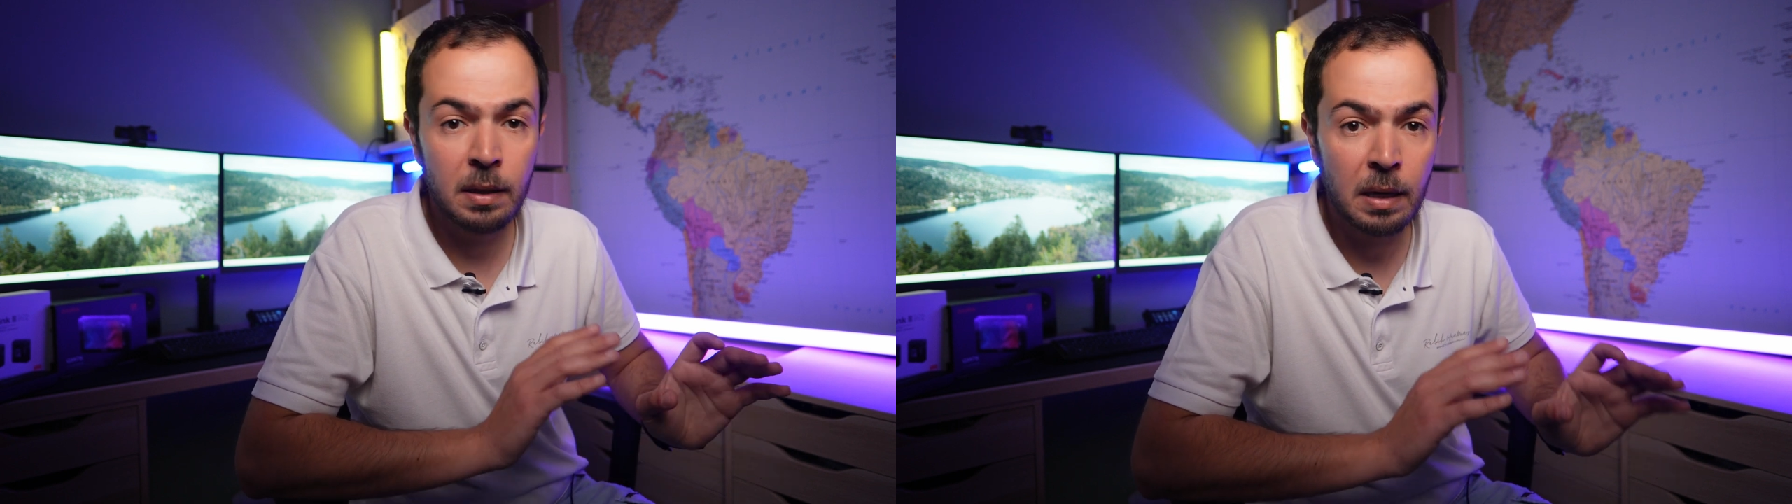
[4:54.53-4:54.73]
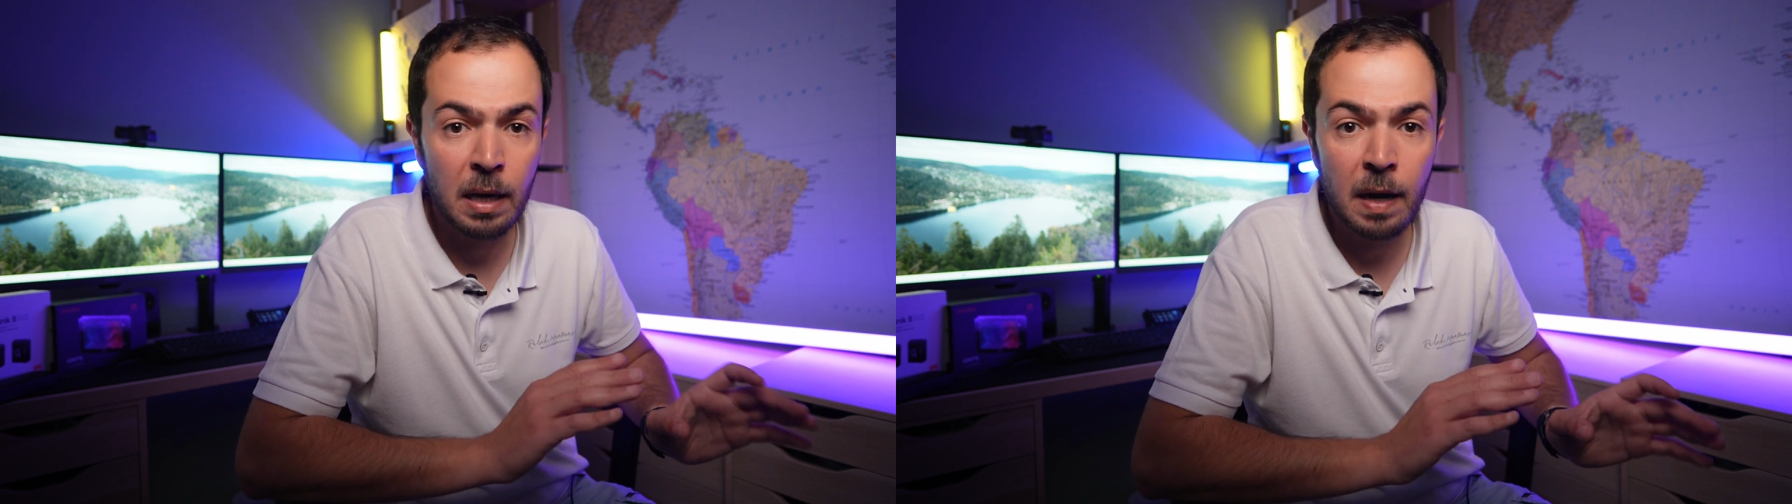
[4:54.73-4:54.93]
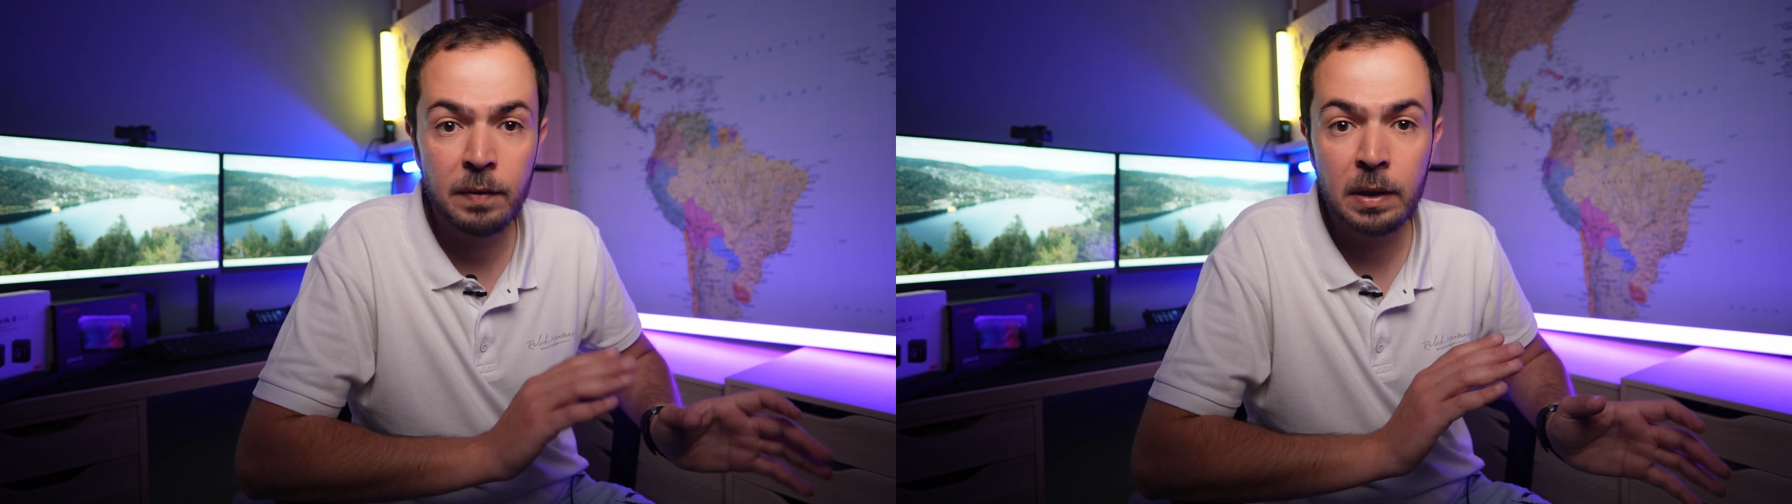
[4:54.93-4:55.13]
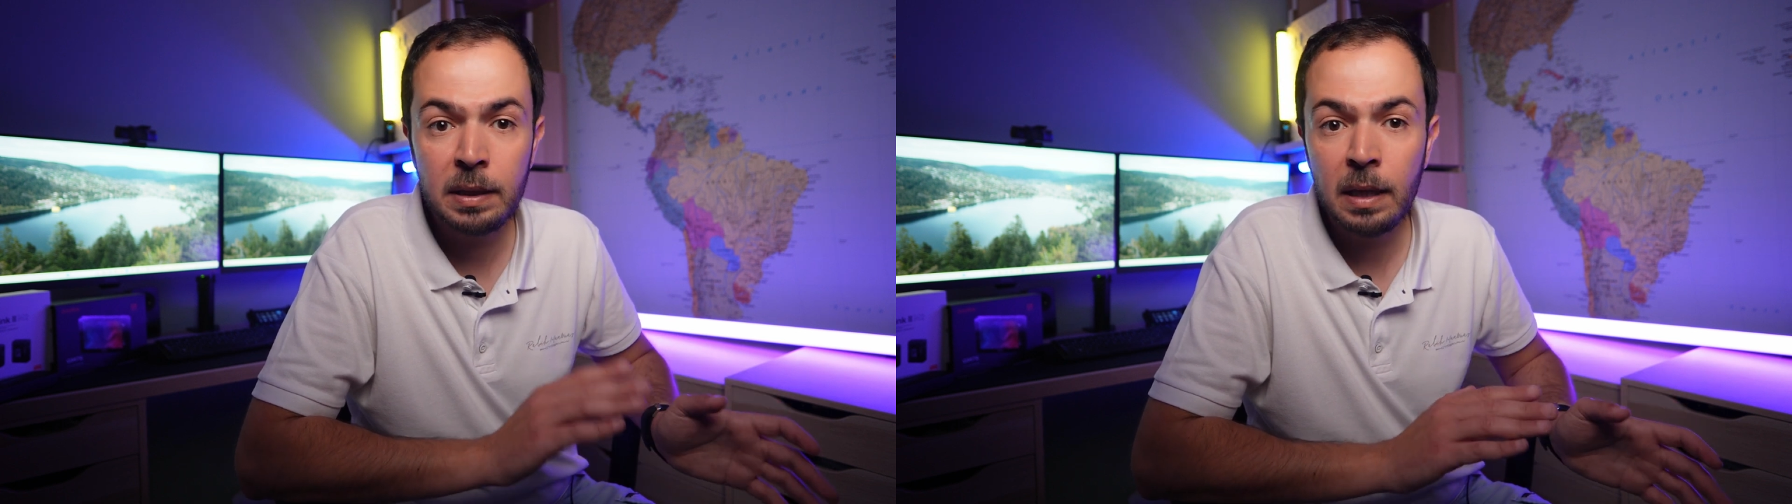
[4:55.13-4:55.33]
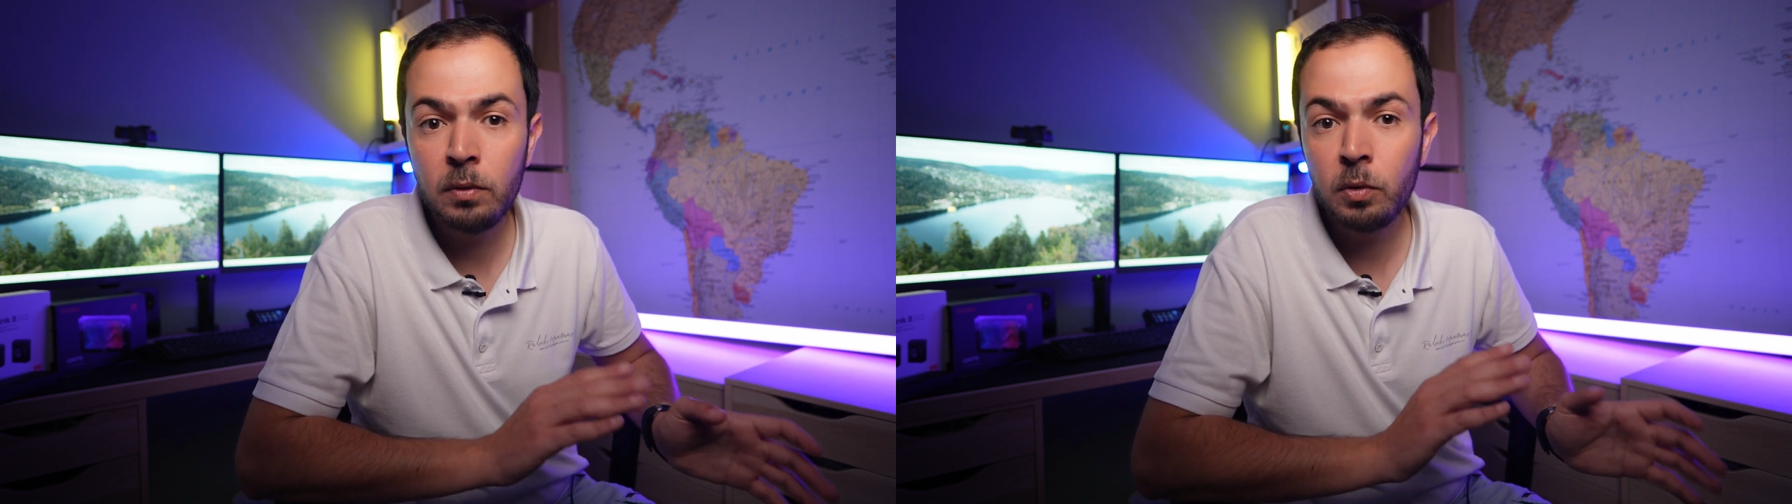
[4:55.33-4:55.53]
They have the
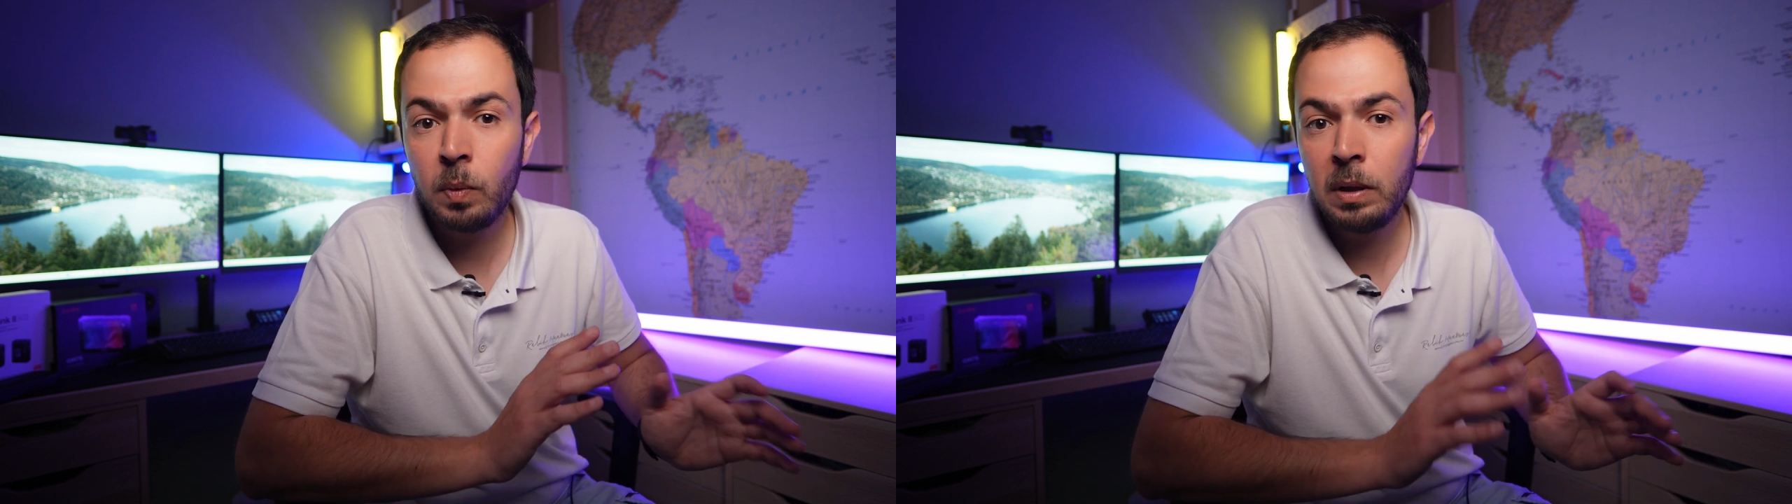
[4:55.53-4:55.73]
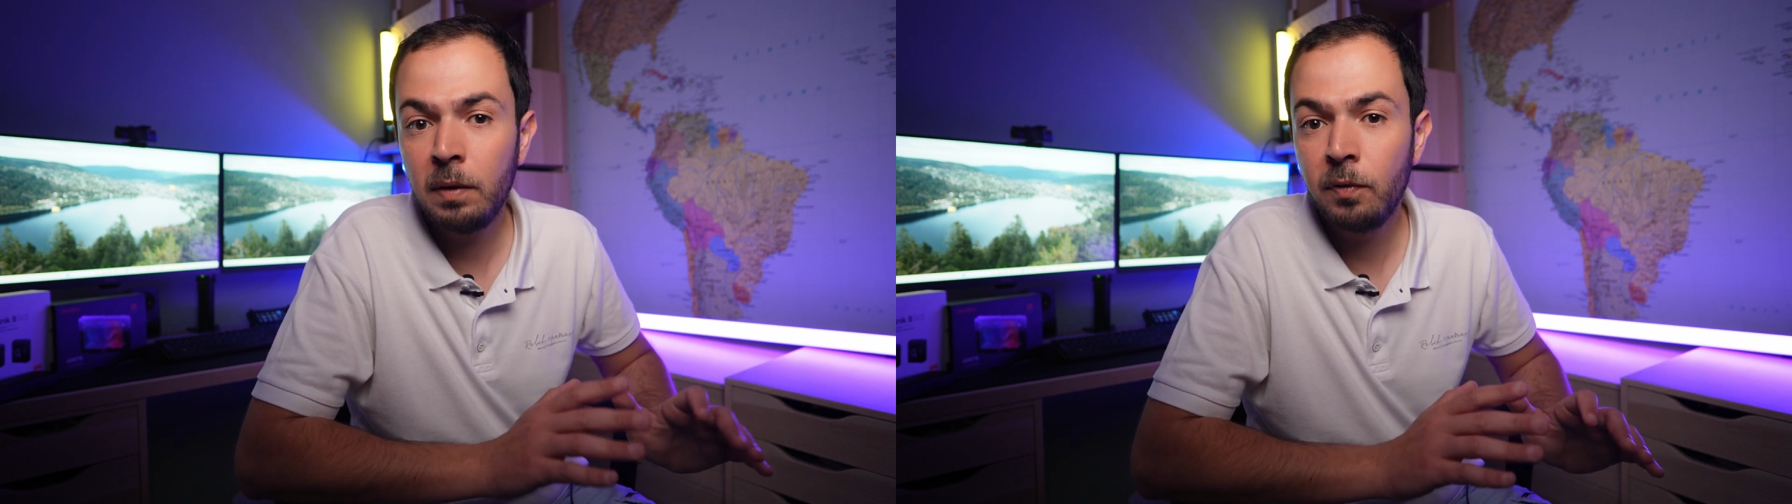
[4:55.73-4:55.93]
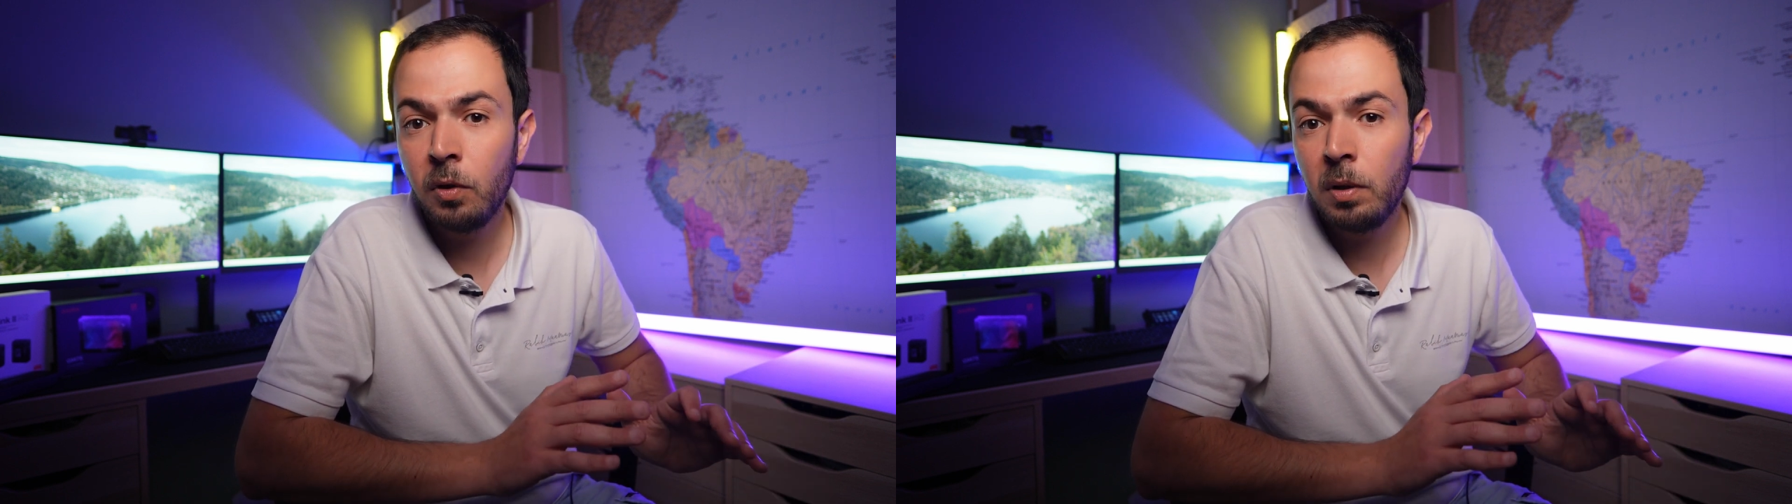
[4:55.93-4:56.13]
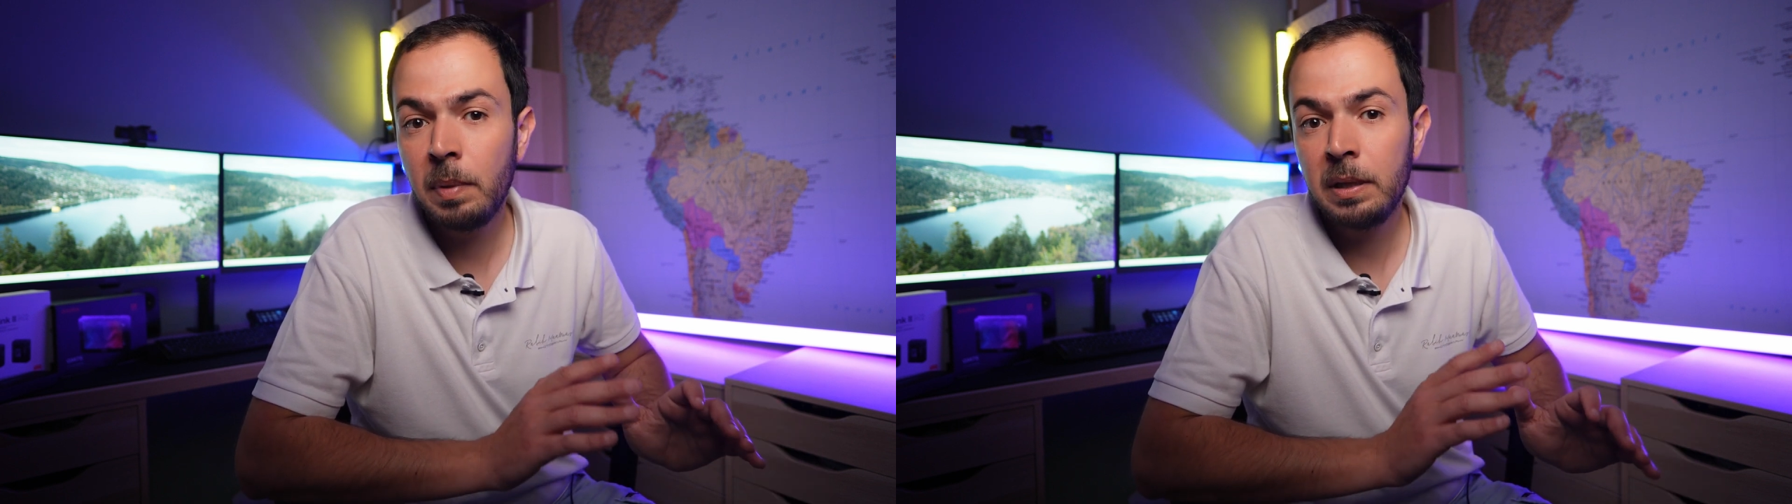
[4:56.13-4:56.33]
10-24,